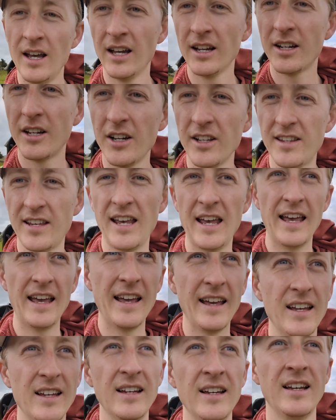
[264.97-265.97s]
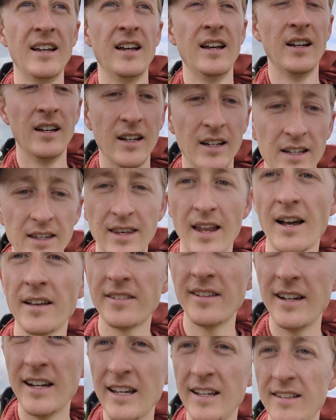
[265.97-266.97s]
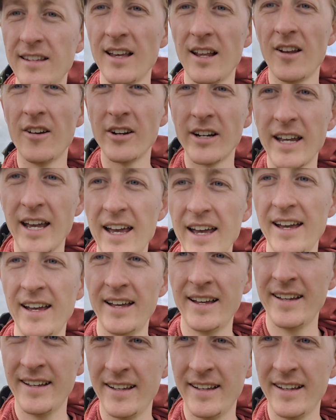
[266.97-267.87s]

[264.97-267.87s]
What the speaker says: good. Nice and easy along here.